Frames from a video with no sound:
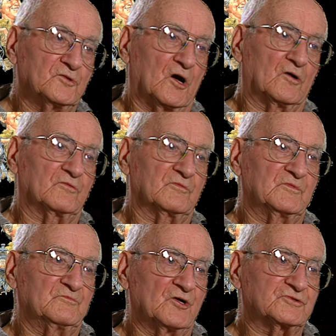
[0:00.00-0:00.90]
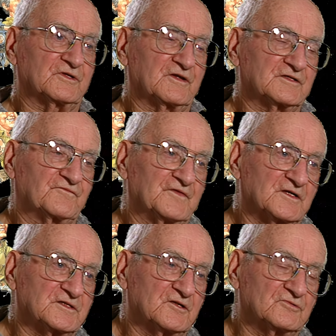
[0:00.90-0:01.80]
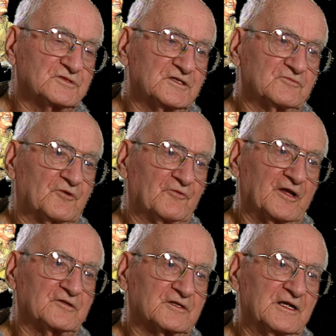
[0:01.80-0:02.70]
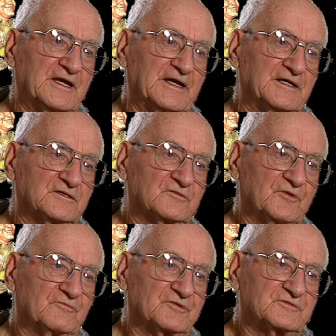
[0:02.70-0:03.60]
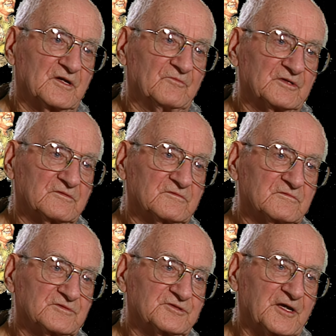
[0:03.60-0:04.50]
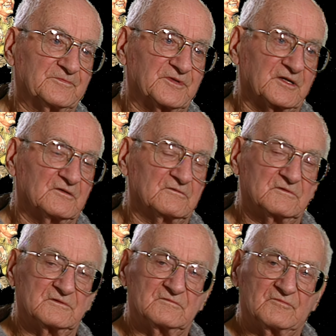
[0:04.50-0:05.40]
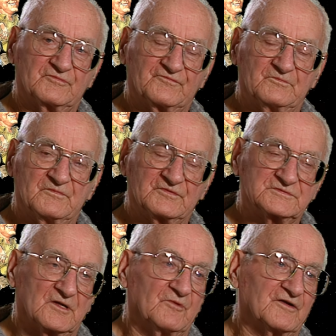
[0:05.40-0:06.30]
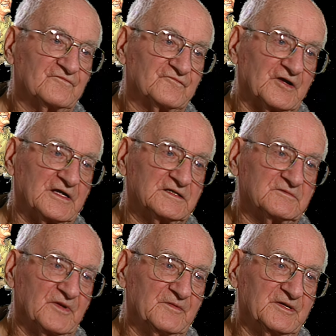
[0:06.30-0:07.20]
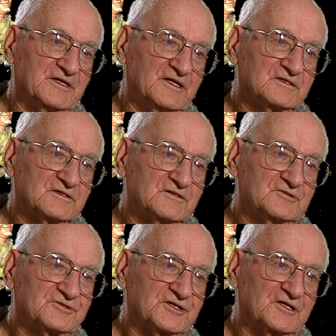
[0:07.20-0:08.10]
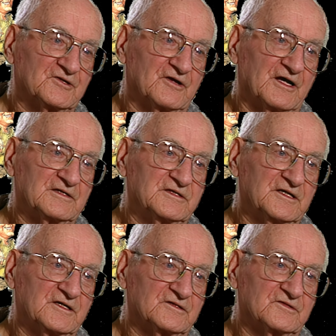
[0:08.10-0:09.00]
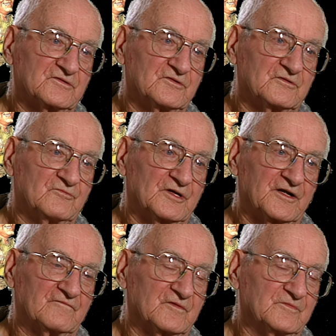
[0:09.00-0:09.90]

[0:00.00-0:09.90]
No, most of us fellas in those days were rather clannish. We were somewhat skeptical and somewhat afraid that maybe you steal our ideas or whatever.